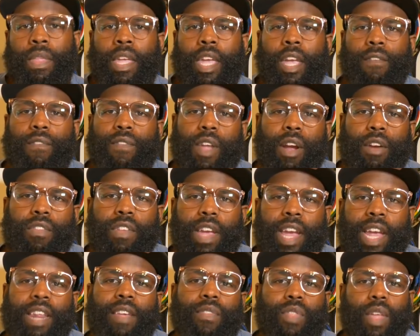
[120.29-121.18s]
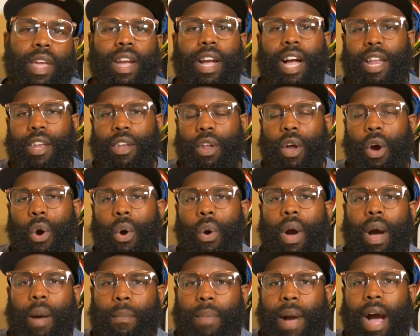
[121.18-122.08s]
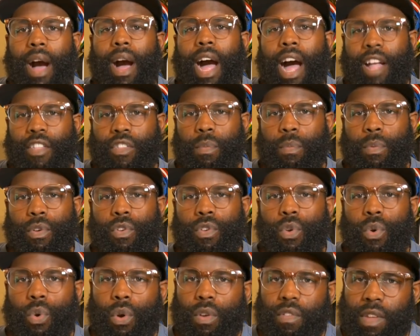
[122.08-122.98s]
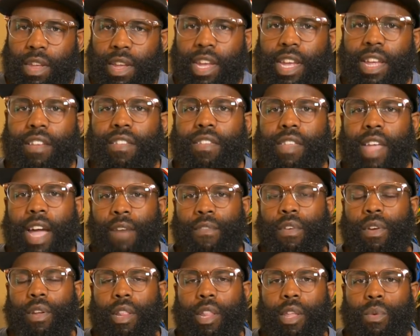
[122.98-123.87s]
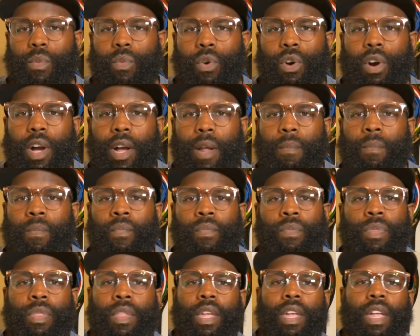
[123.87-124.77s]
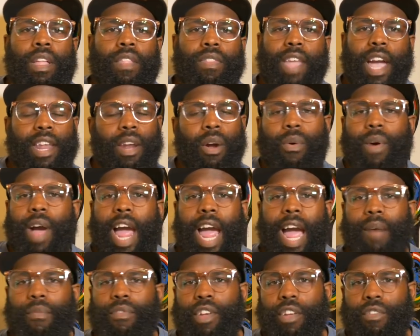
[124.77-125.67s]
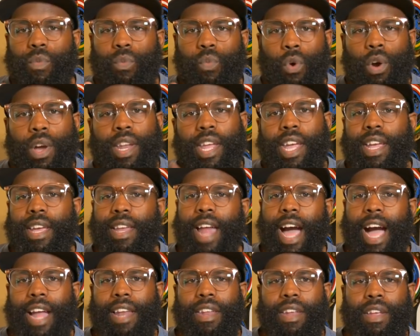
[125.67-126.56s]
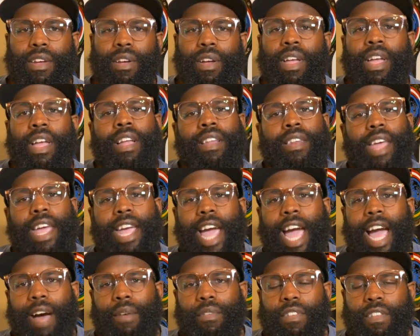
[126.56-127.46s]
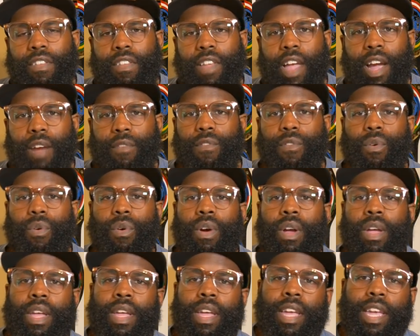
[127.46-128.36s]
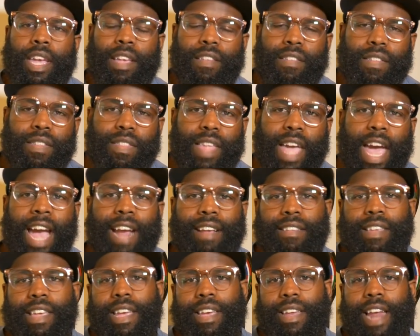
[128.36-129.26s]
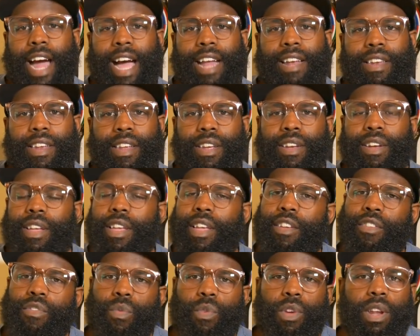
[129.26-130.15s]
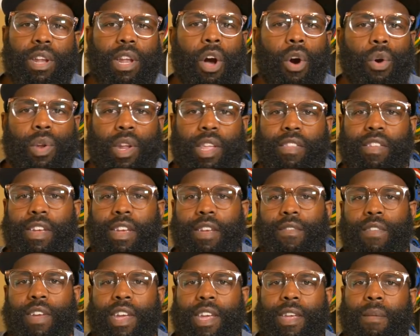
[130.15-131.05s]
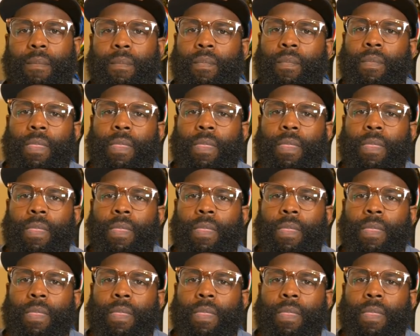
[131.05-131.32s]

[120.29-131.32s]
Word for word: if there's anything I know about entrepreneurs, and he is definitely one, they don't have just one hit idea, they have several. His next hit idea is Reloaded TV.